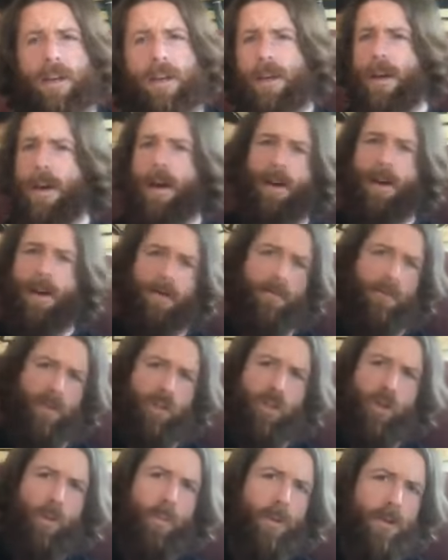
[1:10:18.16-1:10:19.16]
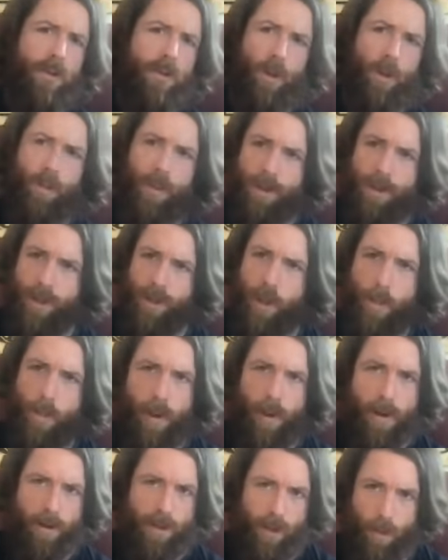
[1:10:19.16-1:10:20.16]
a super, super,
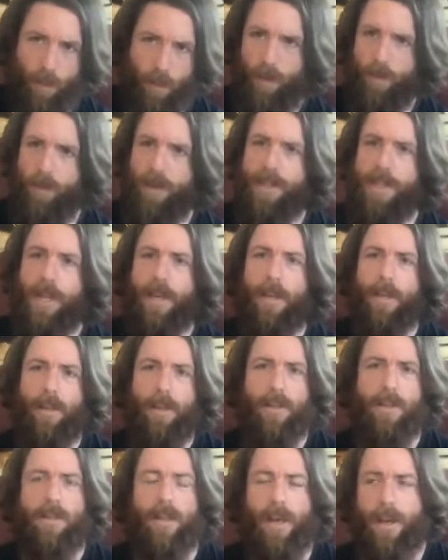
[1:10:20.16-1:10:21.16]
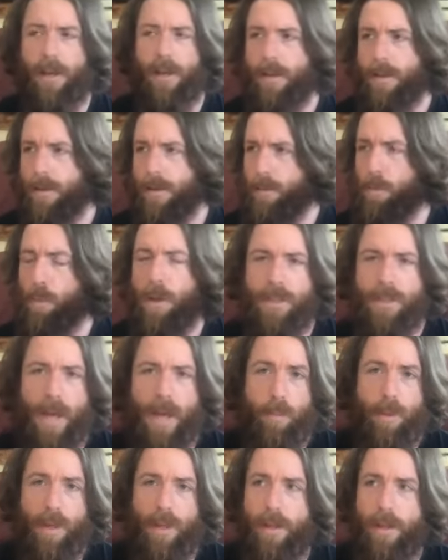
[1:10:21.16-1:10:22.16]
super, super ridiculous, like
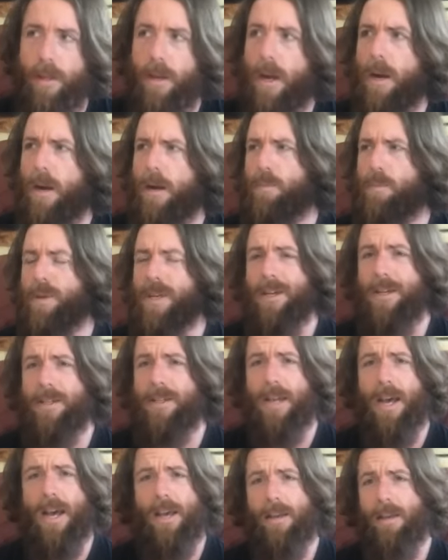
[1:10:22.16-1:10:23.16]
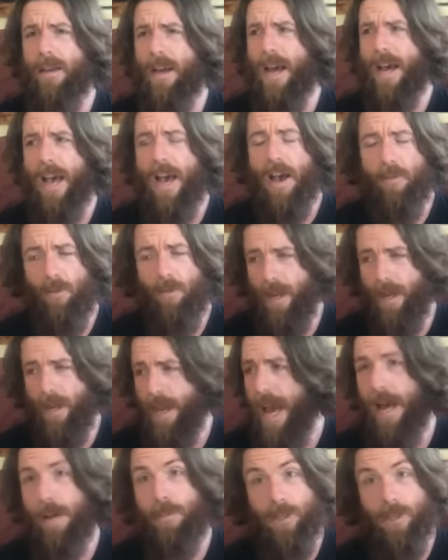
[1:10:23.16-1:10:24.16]
multi-billionaire, because I have like
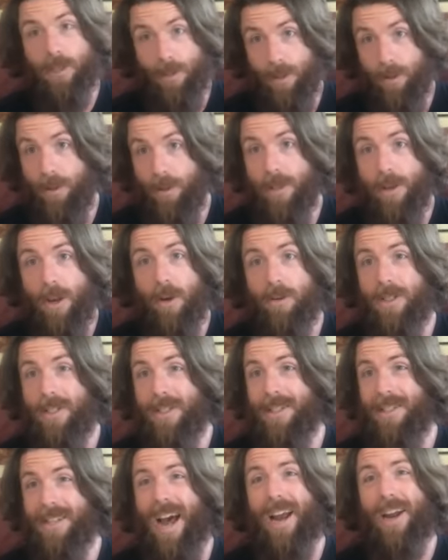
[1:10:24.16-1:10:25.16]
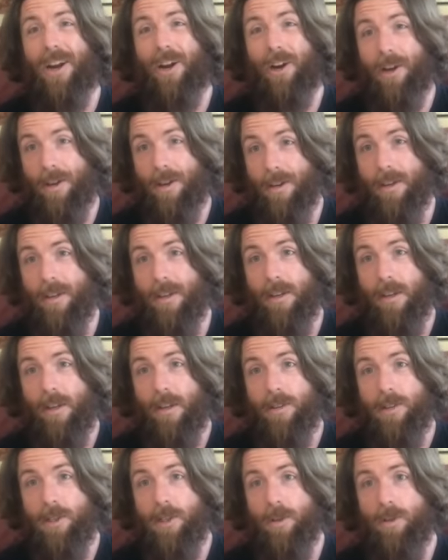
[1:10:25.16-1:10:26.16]
absolutely no desire
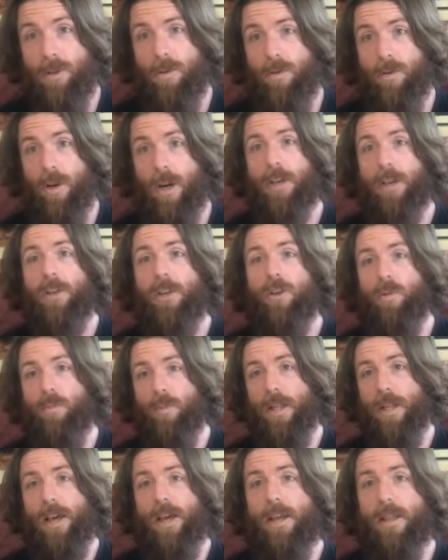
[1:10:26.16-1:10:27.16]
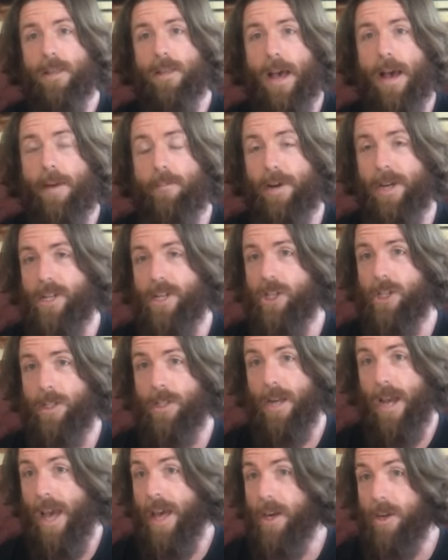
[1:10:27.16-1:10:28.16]
to accumulate that much
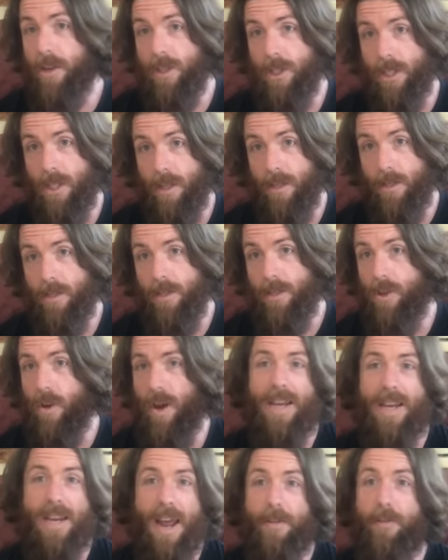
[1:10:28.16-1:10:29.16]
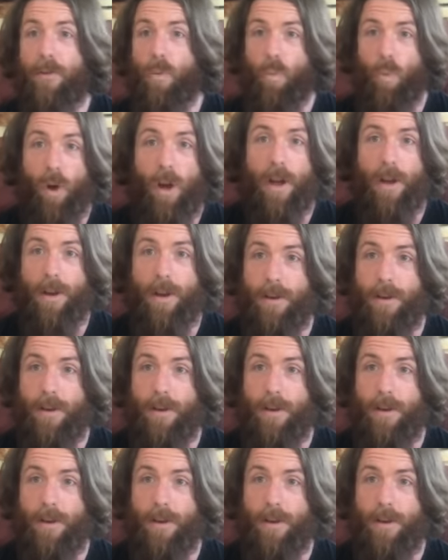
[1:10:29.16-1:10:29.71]
energy. So I never would.